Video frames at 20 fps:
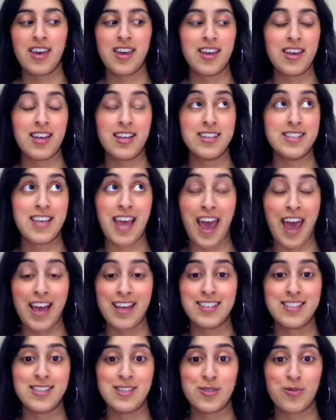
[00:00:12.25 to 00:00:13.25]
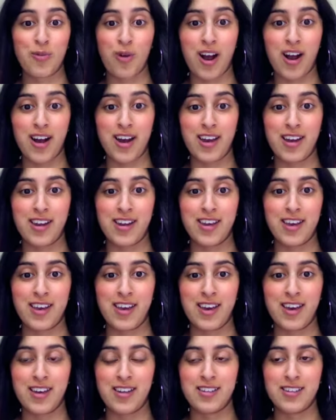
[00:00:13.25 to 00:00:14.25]
intense ride,
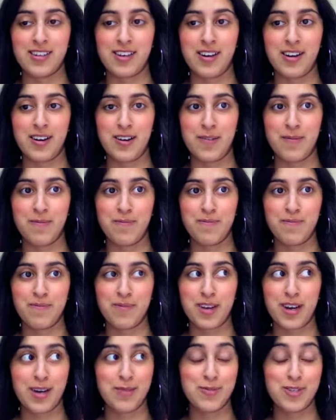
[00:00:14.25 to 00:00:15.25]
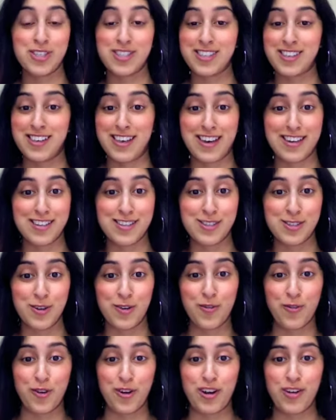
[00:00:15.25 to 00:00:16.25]
and I'm just glad it's
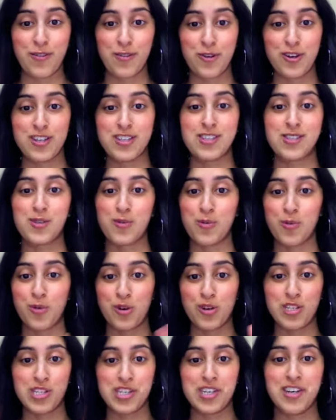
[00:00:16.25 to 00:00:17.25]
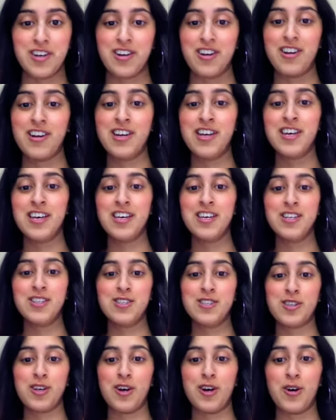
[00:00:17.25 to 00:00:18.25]
over. I've heard it's the worst year,
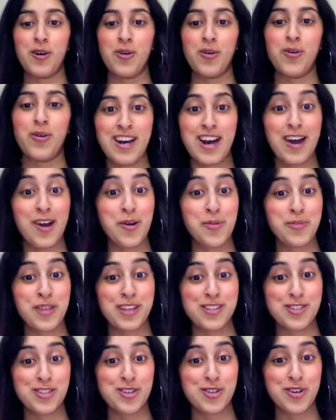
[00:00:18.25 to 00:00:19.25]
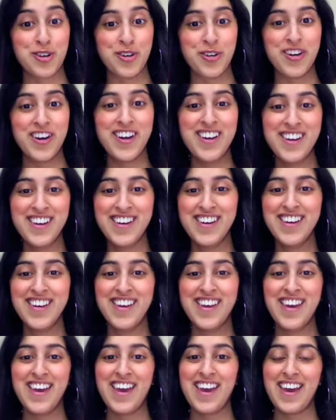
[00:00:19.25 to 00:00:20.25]
so I hope that's true.
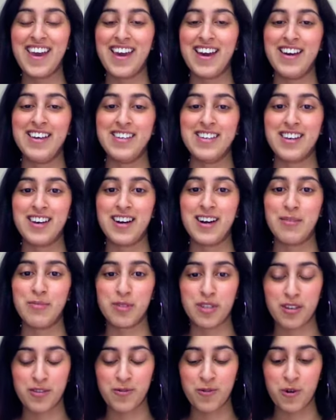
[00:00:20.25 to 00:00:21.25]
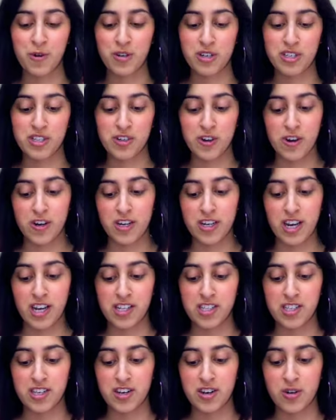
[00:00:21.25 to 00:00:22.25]
And I'm looking forward to starting
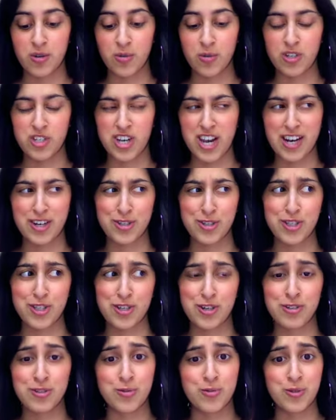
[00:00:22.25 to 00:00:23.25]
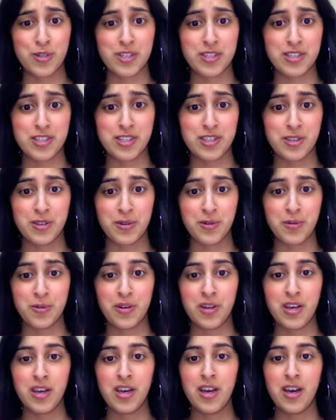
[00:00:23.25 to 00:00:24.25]
next year, which actually starts really soon.
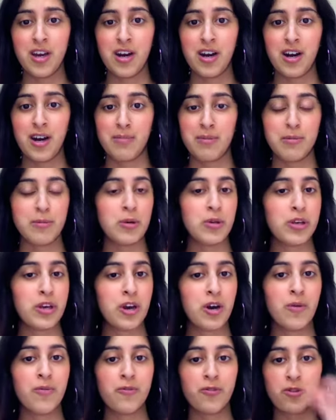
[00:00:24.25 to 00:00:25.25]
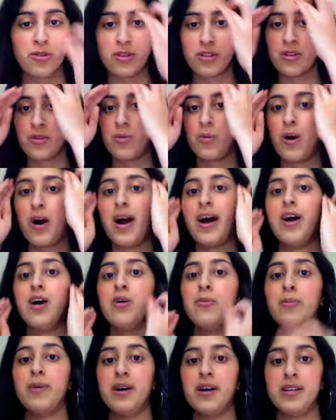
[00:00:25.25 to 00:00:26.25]
I'm only home for a little while,
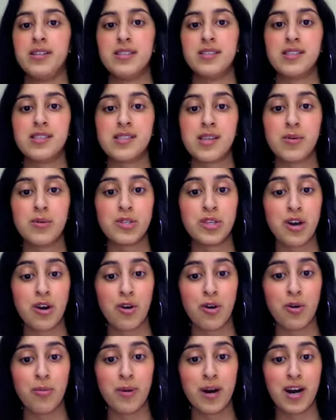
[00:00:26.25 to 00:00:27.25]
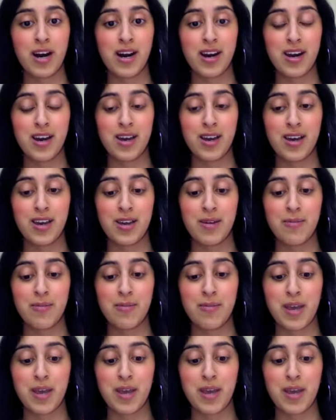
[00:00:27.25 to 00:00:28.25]
but since I was home, I
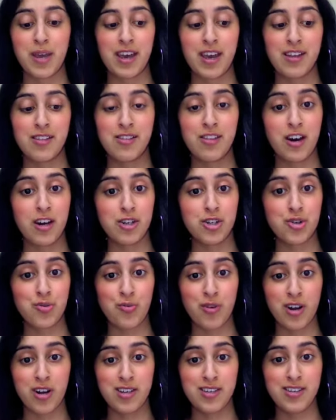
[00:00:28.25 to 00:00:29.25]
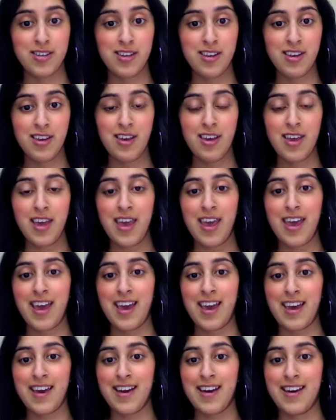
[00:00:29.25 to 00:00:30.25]
made a Lush run
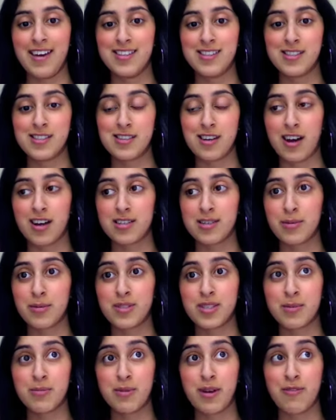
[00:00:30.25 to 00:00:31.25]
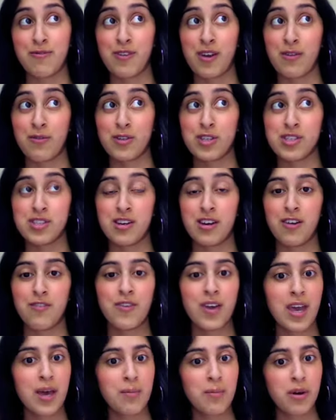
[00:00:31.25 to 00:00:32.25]
and stocked up on some of my favorite stuff
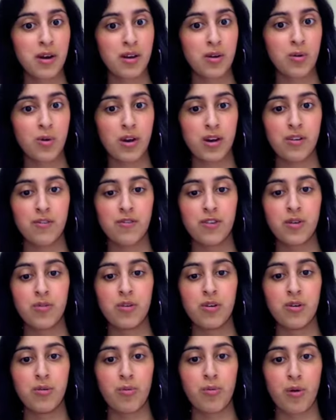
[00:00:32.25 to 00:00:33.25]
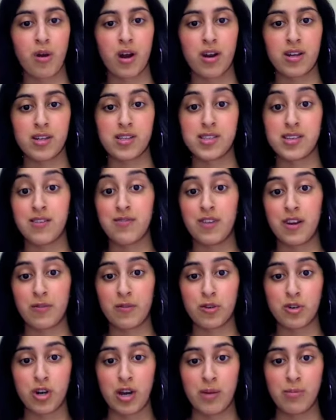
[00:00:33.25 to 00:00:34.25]
and bought quite a few new products that I've never
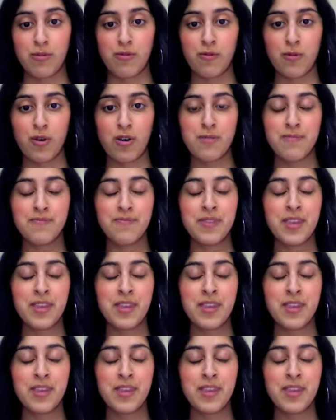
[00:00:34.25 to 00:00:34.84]
tried before.